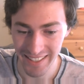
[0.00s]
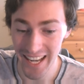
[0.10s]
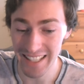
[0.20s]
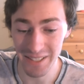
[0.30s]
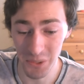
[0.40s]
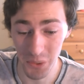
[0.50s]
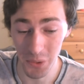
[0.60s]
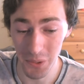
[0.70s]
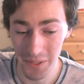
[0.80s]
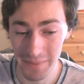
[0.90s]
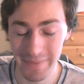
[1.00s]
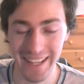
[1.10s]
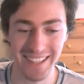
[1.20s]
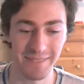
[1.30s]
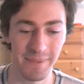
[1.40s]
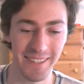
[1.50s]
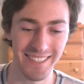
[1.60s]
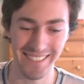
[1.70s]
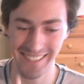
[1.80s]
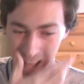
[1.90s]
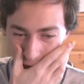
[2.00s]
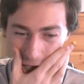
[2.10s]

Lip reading: not as a ghoul, but as a person.